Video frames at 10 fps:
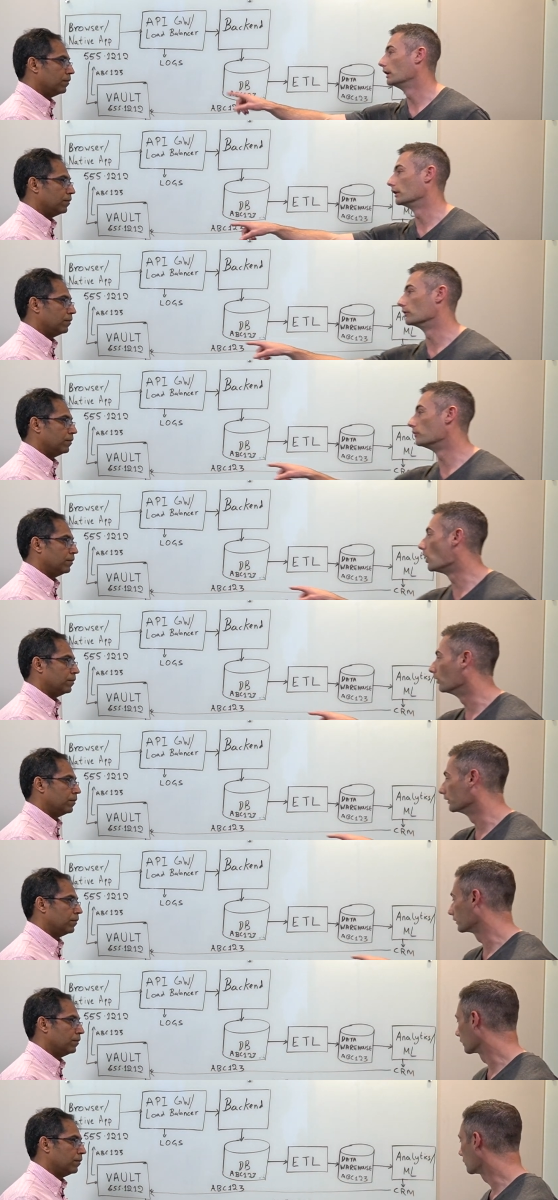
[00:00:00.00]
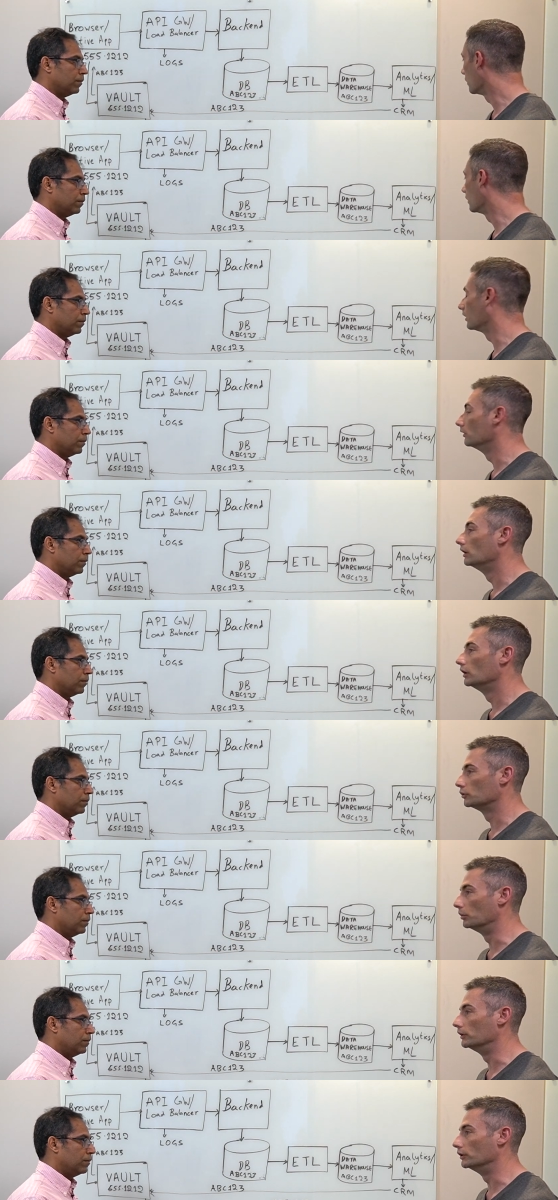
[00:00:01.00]
Speaker 1: then the Vault is going to call
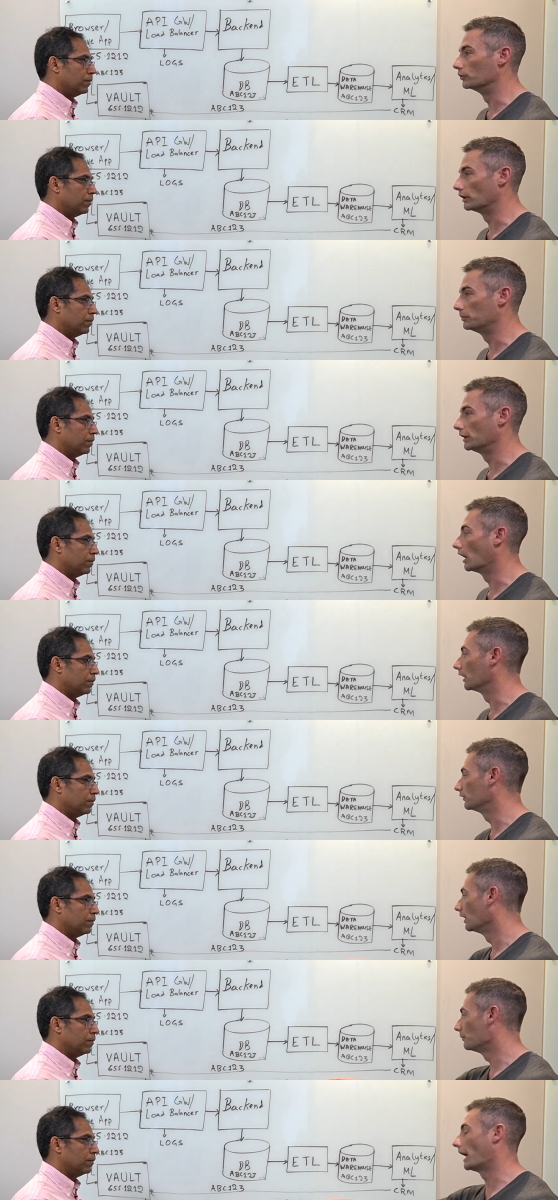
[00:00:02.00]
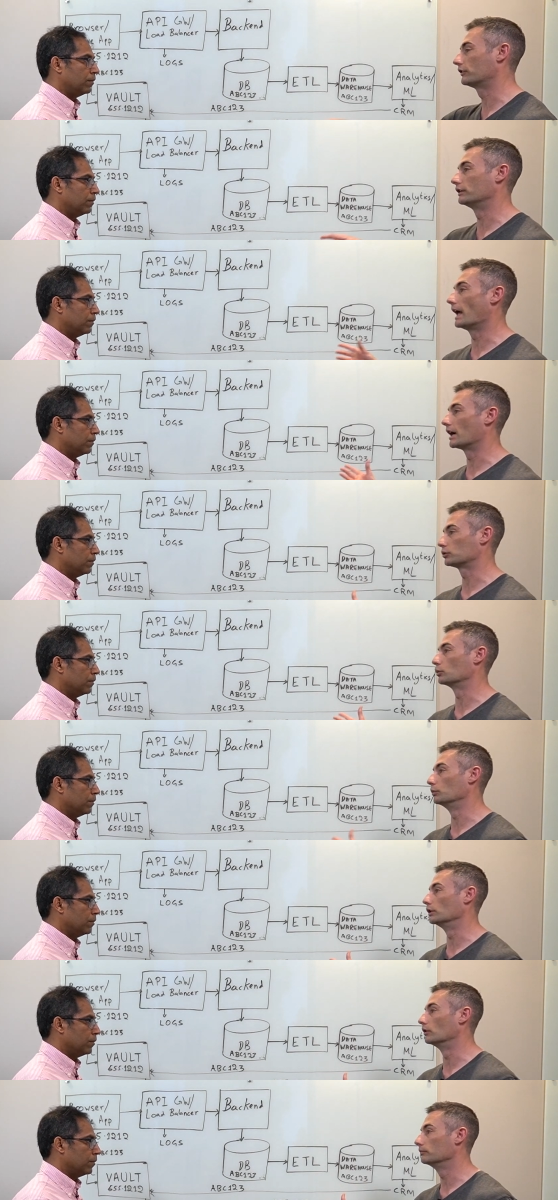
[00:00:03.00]
Twilio's APIs passing the actual
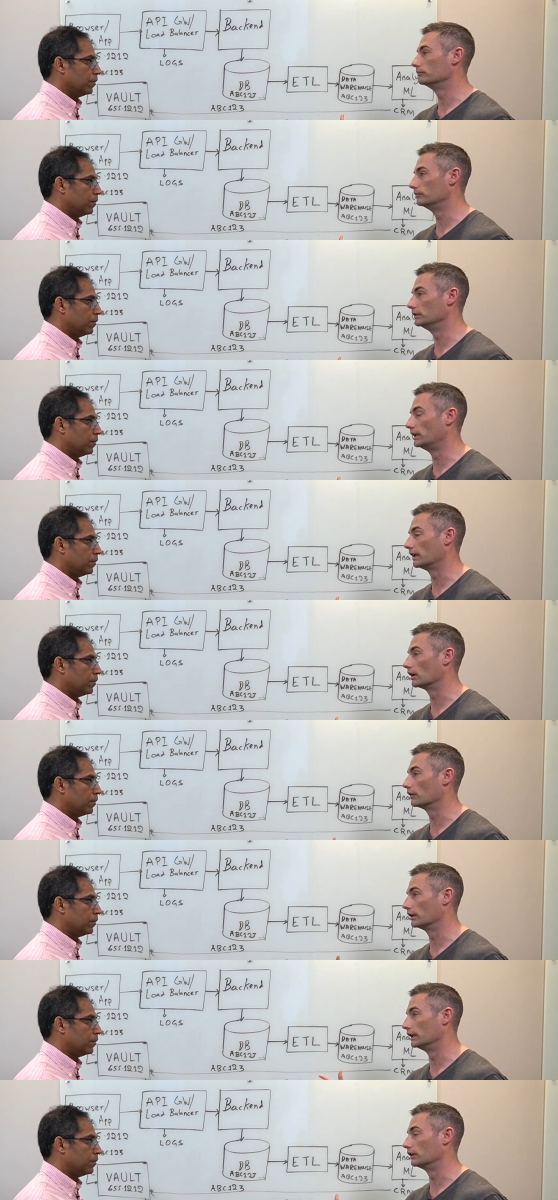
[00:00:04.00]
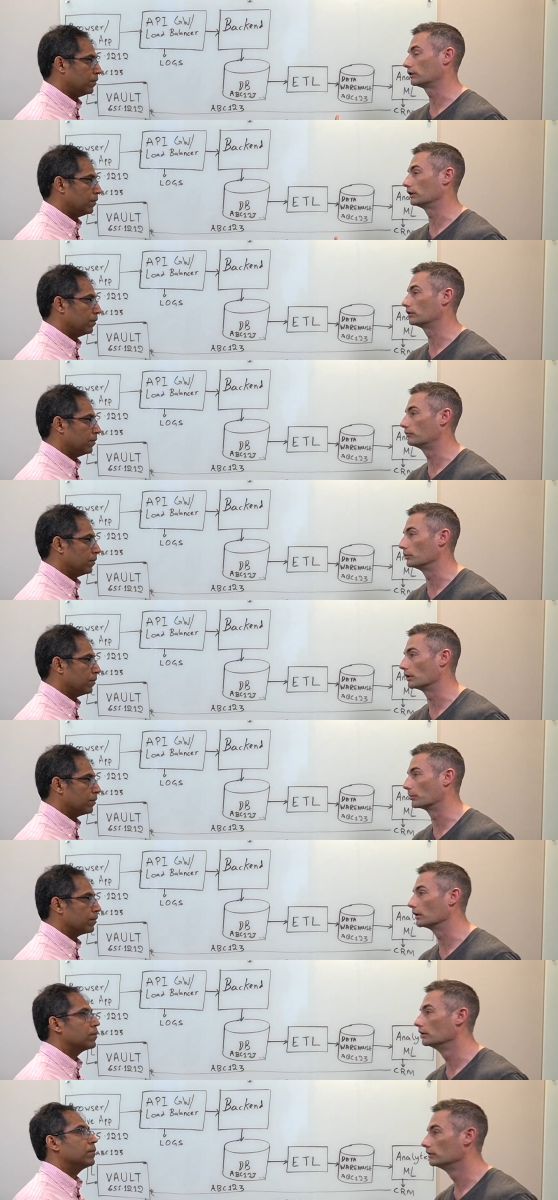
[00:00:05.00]
real data, in this case, the phone
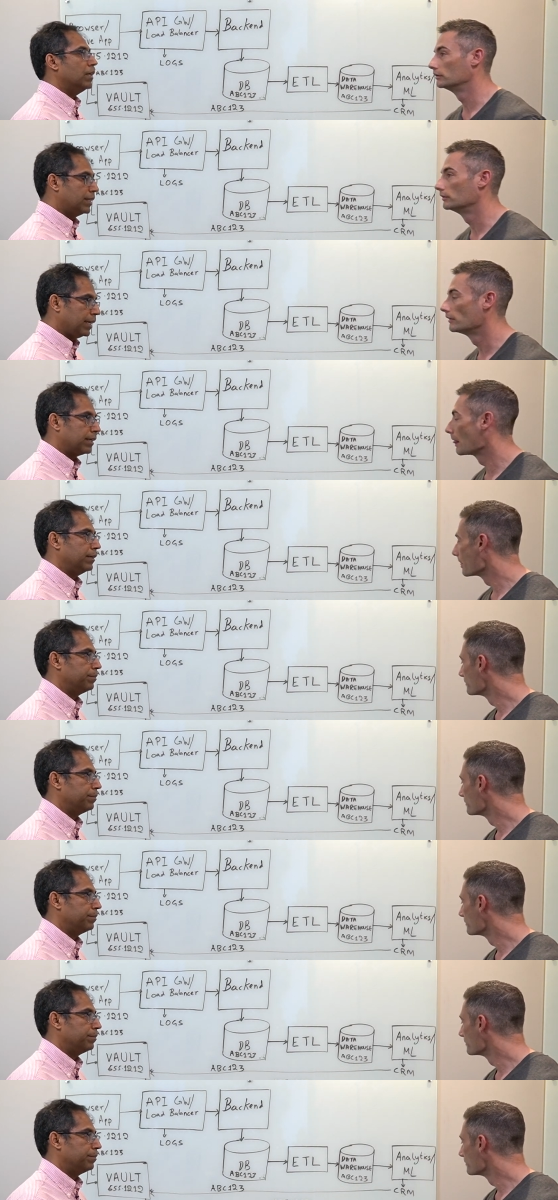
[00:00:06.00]
number. Exactly.